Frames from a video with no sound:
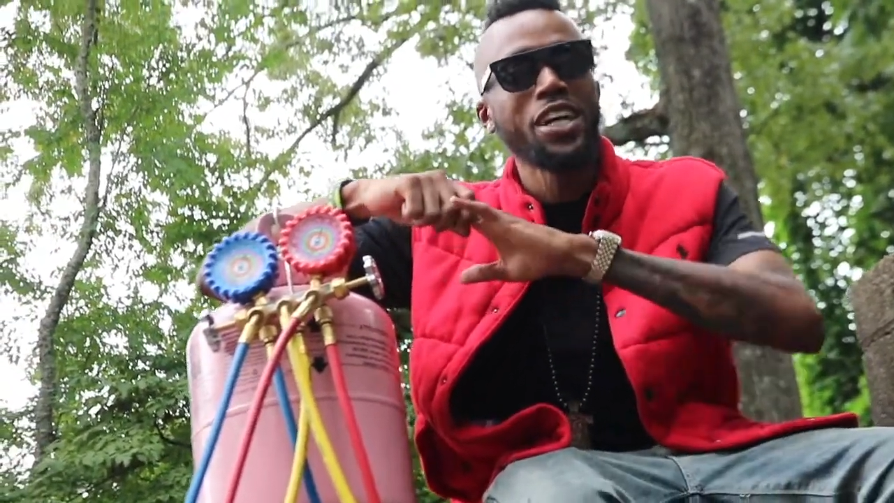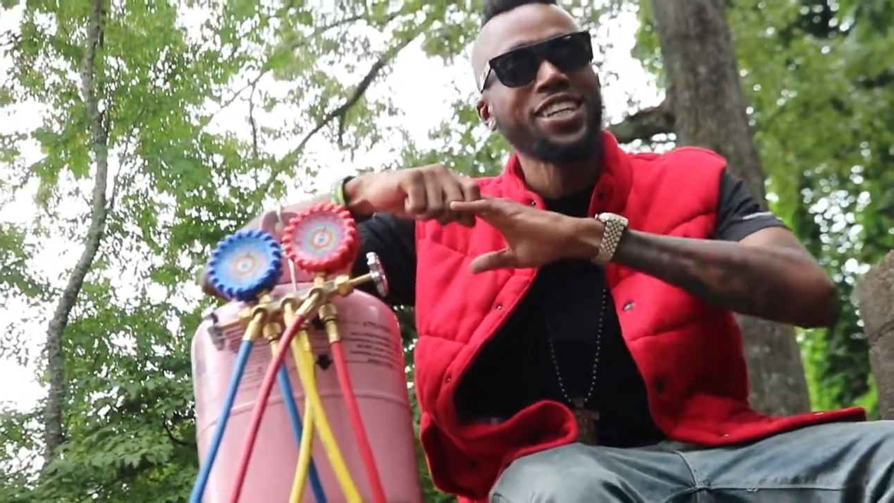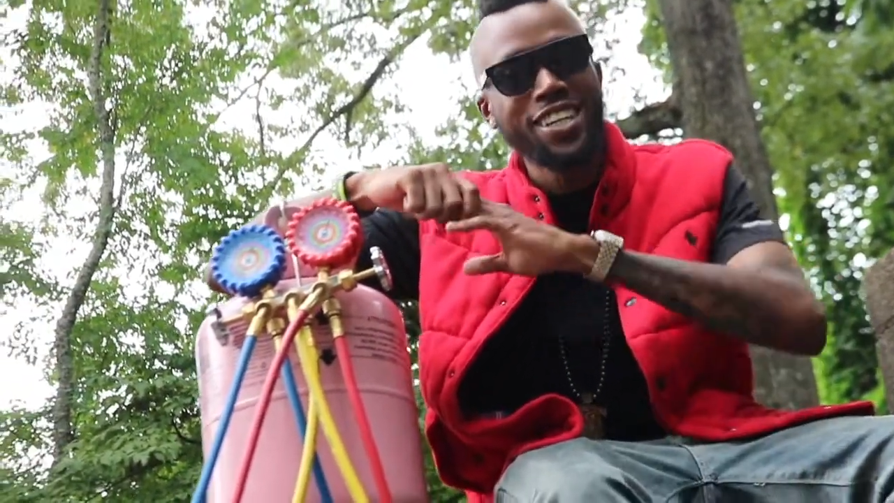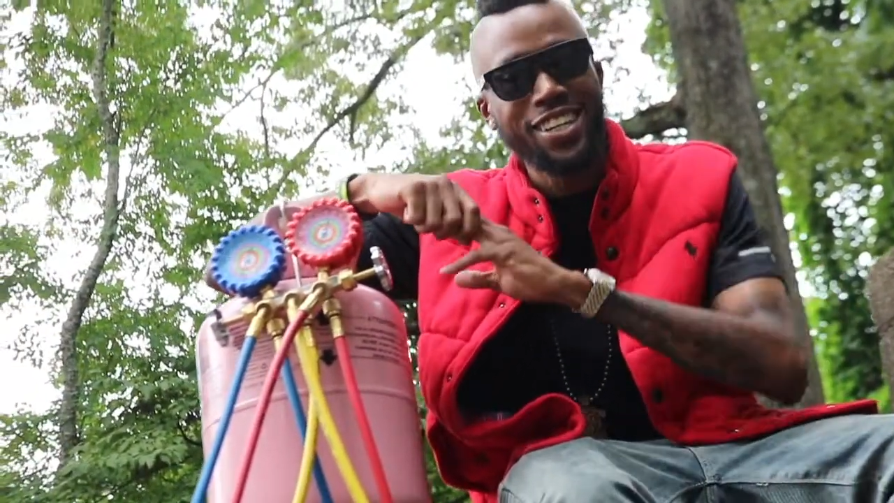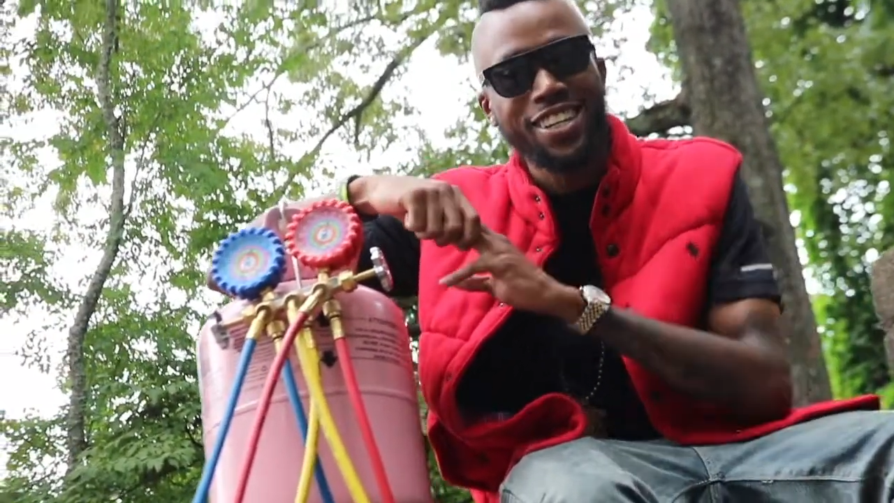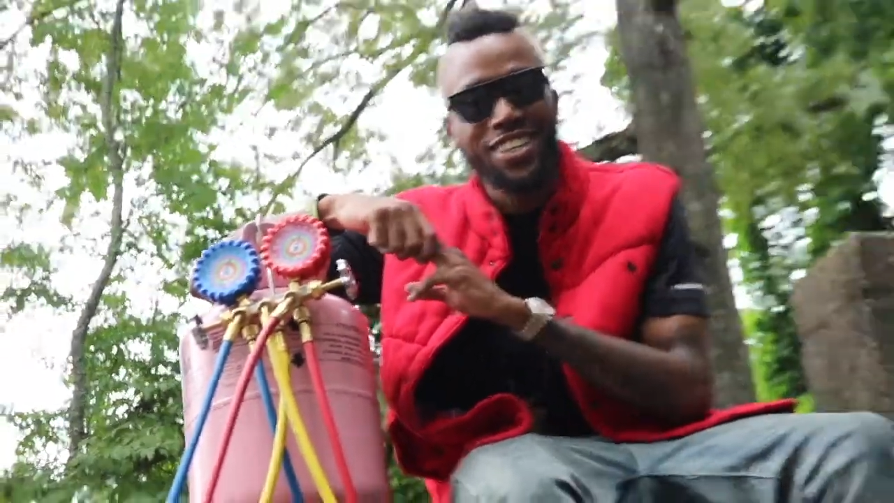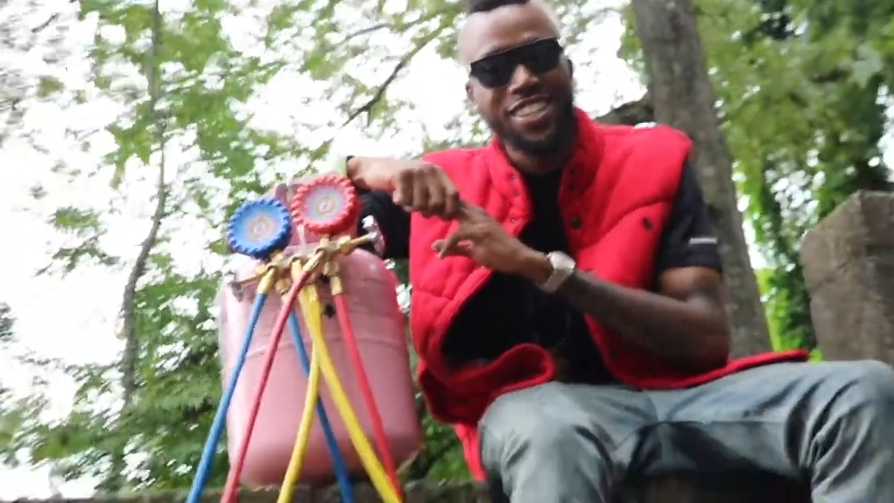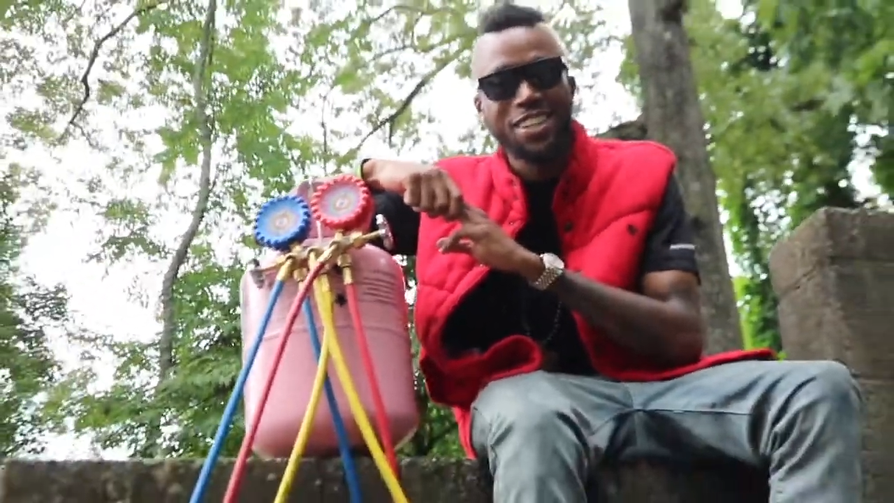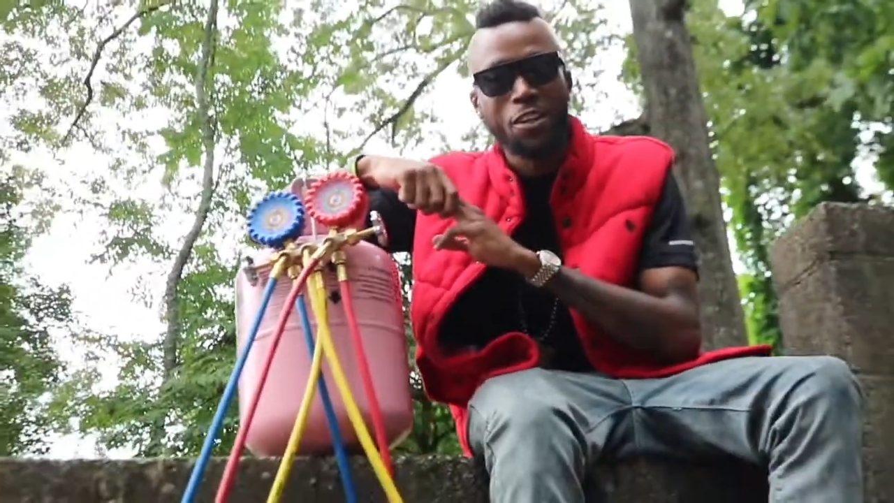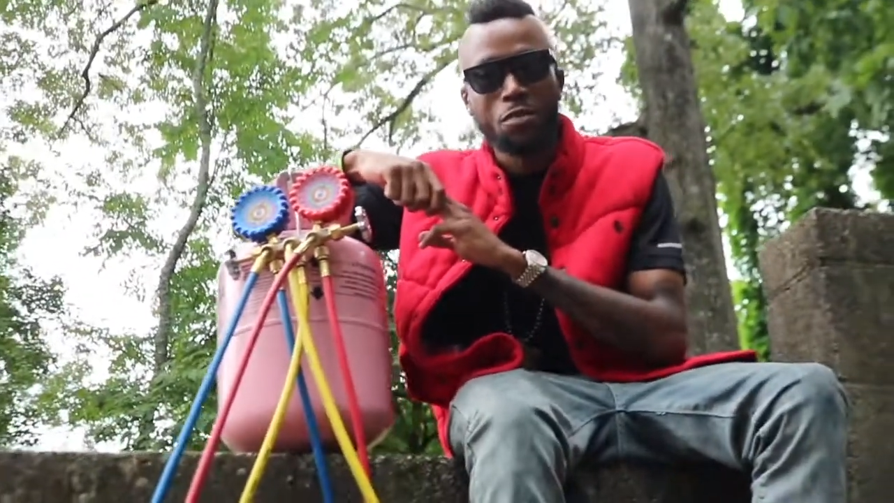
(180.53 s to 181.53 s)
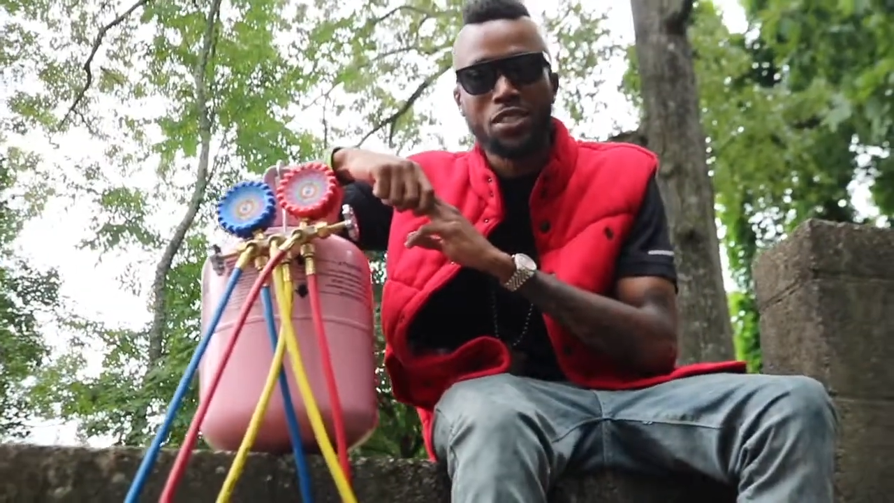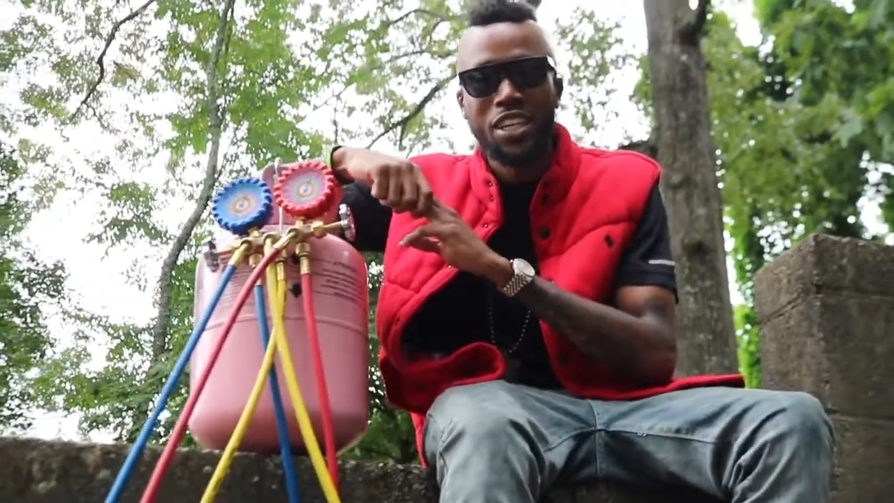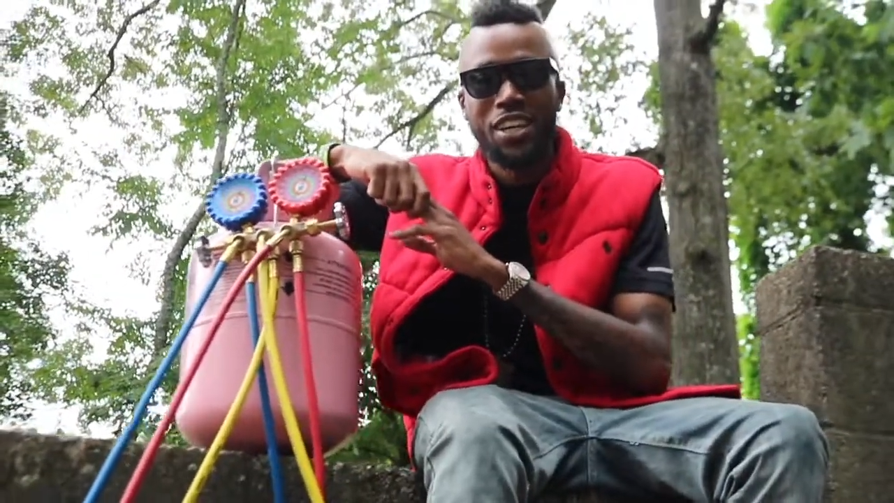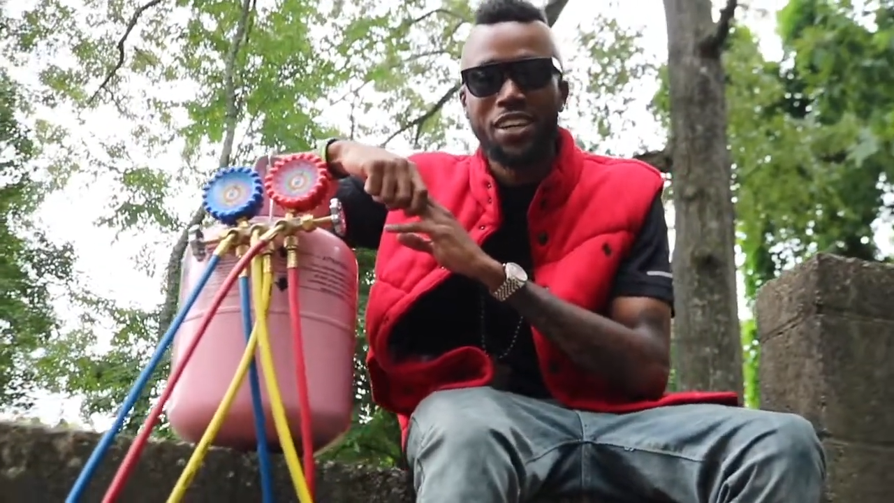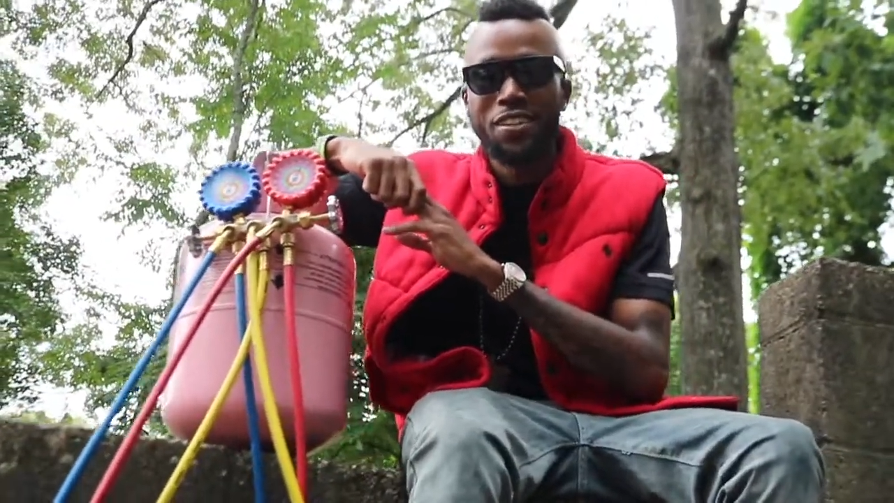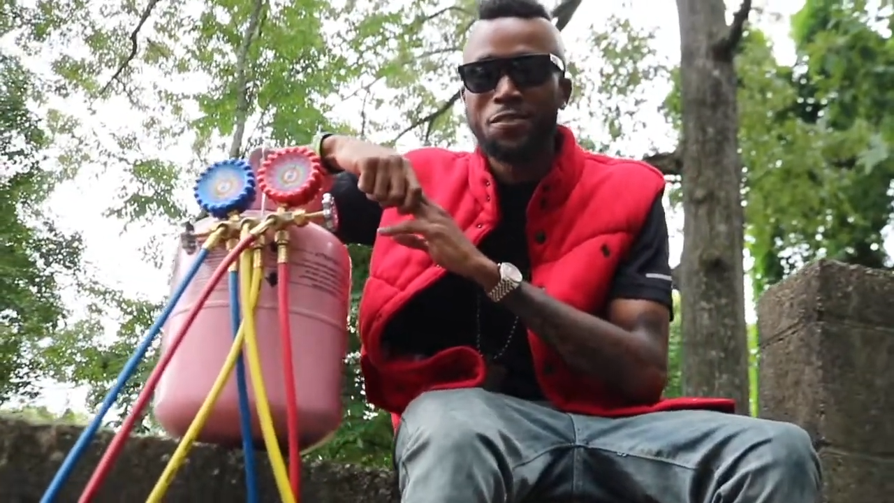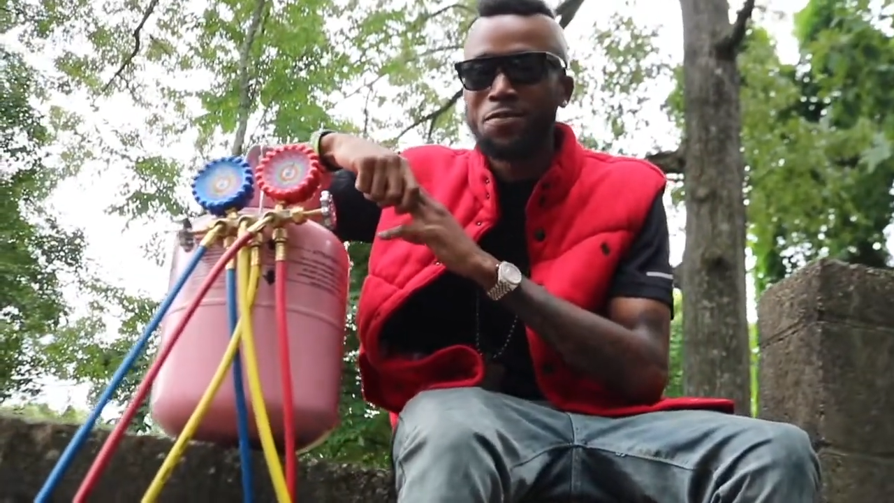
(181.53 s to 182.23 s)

I did it. You know what I'm saying?